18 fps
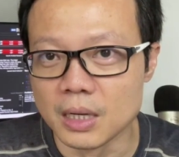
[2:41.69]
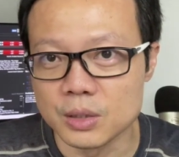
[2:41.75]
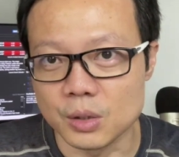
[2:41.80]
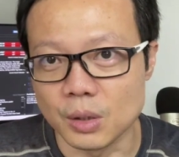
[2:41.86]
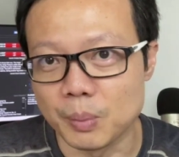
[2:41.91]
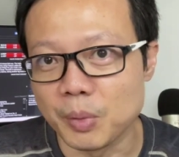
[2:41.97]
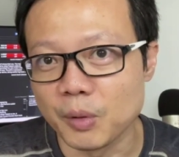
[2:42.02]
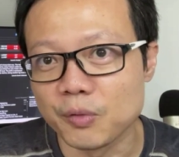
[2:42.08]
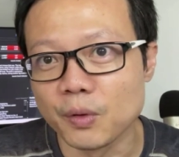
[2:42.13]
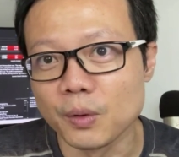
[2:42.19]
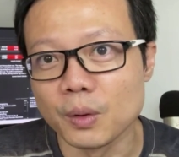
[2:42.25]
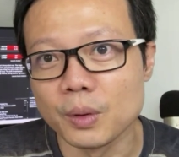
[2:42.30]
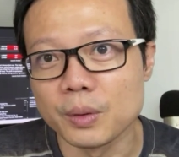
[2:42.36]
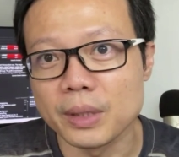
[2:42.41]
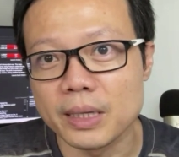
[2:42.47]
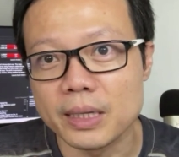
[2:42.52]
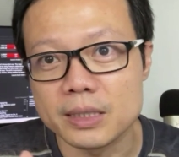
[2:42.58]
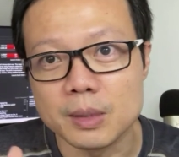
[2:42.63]
So a
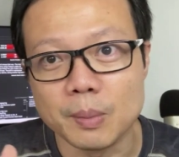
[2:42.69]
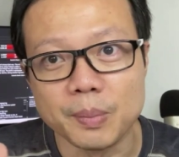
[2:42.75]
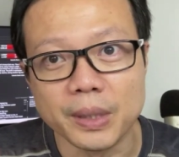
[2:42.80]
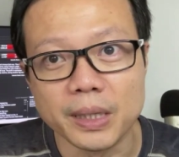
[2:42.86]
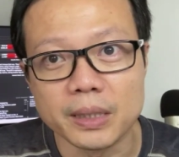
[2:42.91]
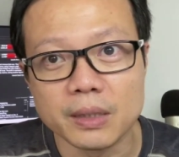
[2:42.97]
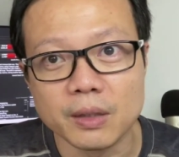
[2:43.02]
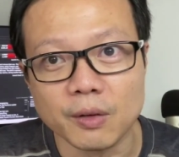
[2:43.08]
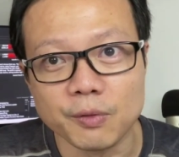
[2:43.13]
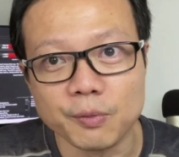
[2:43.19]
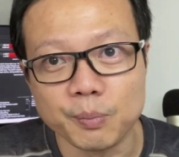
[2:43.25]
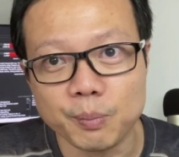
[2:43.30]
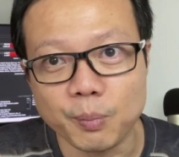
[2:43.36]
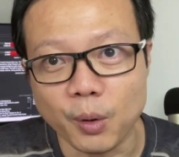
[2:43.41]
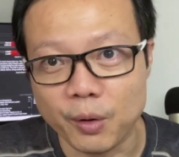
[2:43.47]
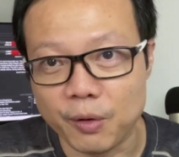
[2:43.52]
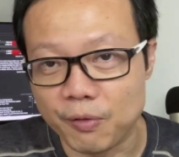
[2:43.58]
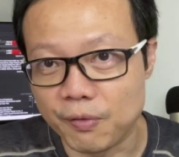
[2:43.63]
portfolio that has a beta of
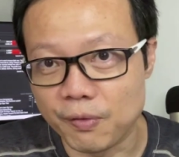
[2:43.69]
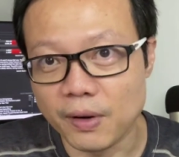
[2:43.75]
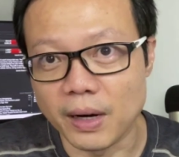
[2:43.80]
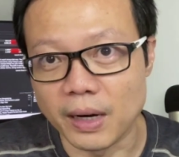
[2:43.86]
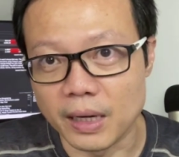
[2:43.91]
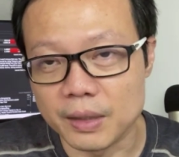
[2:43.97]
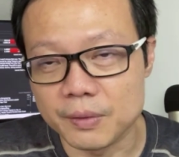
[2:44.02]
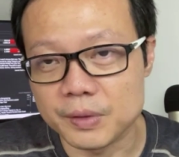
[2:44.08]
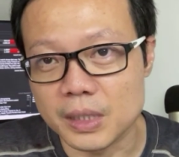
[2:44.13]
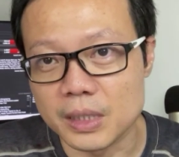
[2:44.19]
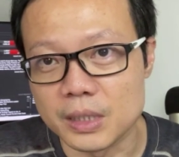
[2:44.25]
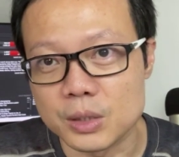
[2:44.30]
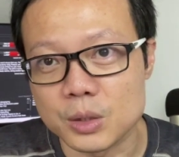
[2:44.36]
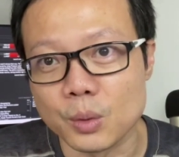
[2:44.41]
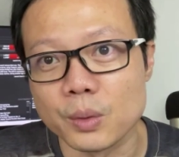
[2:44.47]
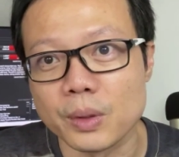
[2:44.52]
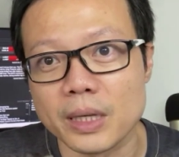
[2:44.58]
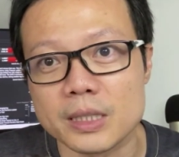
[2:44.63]
0.5
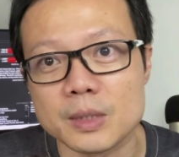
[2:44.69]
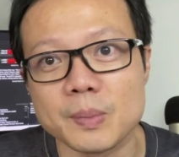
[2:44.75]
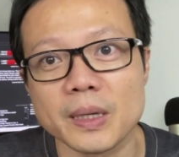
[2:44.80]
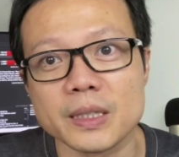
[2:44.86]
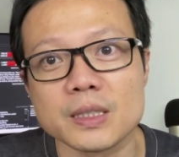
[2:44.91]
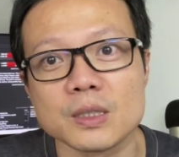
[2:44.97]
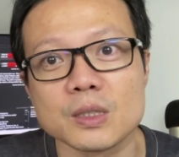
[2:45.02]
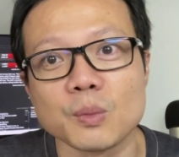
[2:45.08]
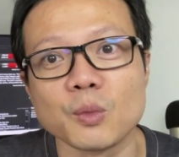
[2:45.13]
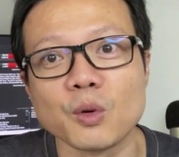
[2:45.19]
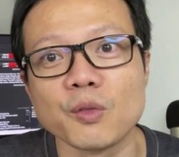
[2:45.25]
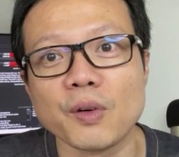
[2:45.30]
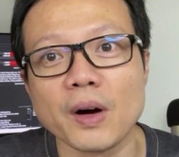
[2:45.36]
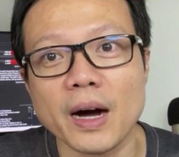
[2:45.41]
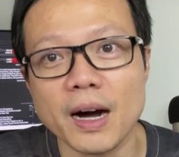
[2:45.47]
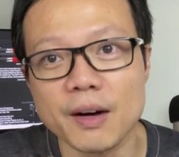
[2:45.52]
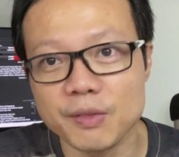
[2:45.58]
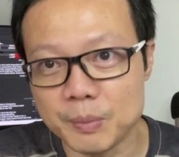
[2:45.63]
is only expected to move
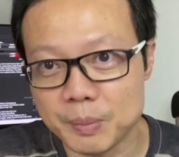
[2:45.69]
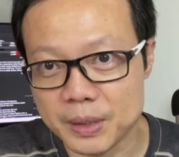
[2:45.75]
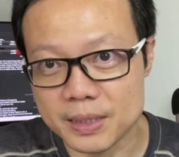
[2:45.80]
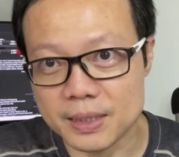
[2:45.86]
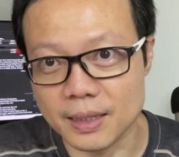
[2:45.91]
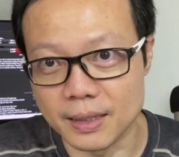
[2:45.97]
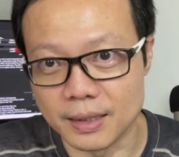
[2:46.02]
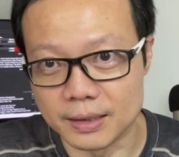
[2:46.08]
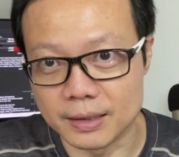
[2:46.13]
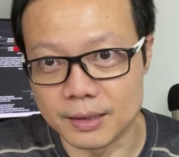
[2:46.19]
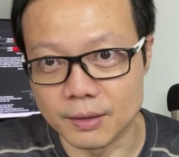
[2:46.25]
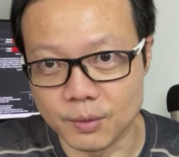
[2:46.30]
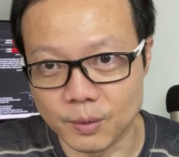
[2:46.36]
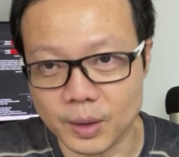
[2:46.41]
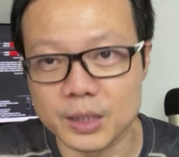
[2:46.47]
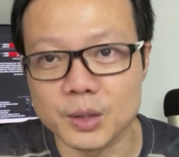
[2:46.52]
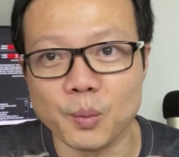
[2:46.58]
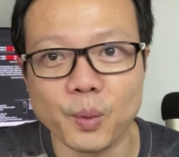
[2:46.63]
0.5%,
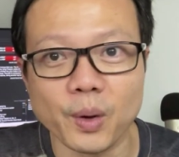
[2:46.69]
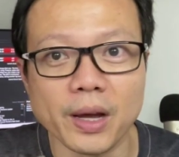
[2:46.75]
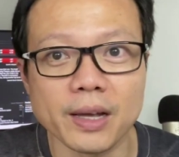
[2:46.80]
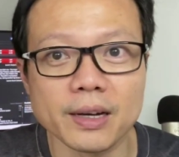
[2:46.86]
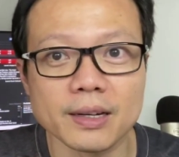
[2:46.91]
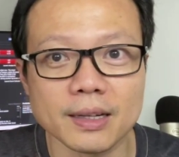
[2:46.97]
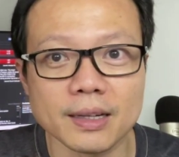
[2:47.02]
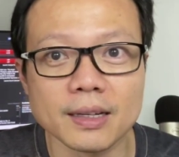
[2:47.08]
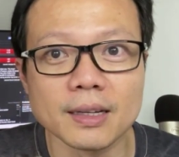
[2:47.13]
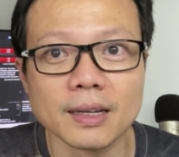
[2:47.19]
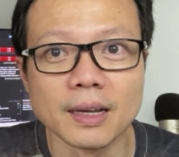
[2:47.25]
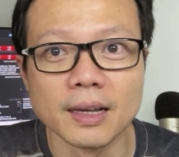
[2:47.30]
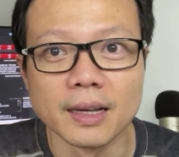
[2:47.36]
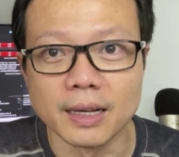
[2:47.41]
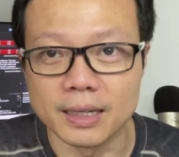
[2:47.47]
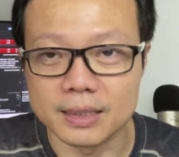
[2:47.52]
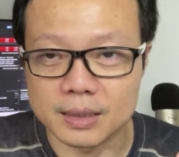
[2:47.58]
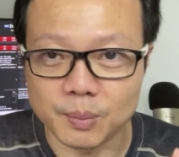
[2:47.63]
right, when the
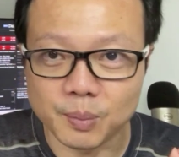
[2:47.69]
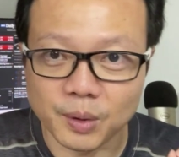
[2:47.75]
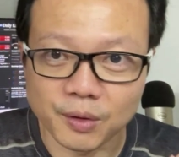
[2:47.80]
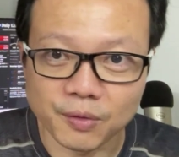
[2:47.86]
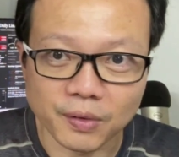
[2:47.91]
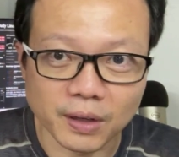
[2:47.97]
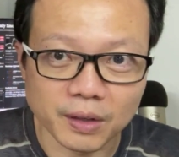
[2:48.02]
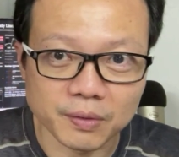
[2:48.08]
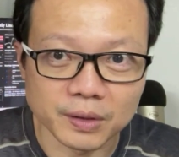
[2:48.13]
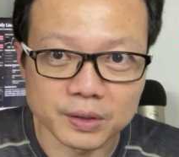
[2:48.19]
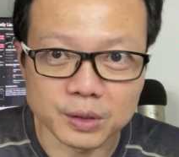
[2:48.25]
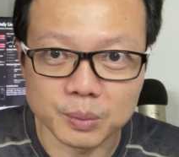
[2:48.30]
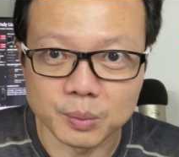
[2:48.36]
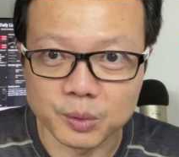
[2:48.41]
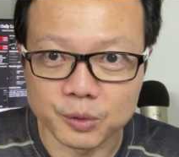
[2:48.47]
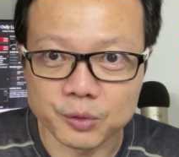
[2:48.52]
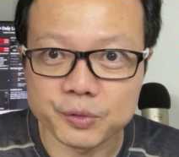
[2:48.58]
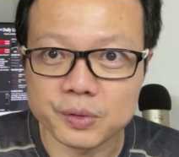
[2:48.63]
S&P
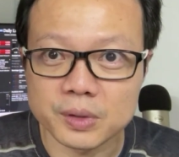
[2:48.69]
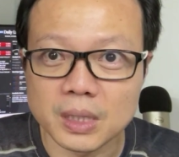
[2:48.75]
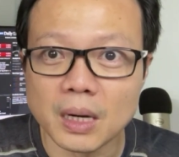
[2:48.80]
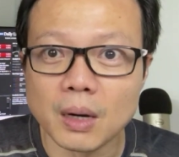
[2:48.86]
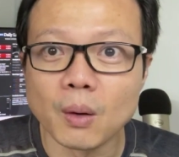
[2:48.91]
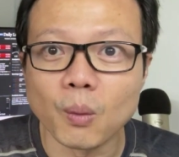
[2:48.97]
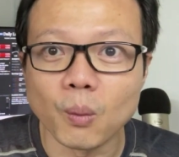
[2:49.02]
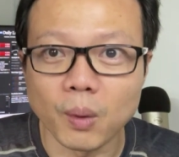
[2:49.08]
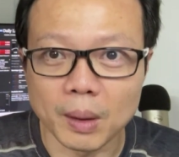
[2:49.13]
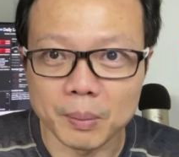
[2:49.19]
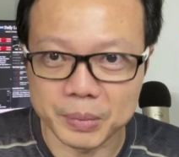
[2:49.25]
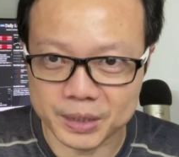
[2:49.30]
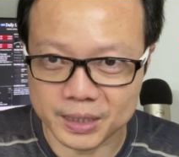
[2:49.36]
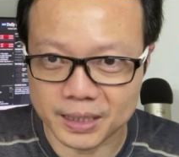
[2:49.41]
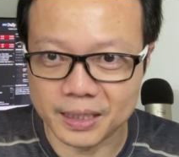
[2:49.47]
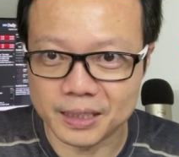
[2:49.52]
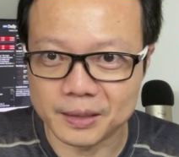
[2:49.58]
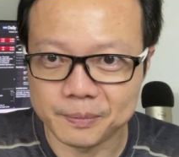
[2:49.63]
500 moves
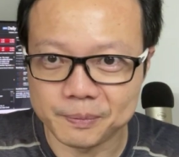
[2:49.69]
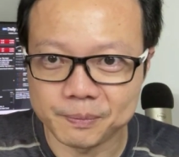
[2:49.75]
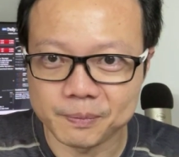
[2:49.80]
1%.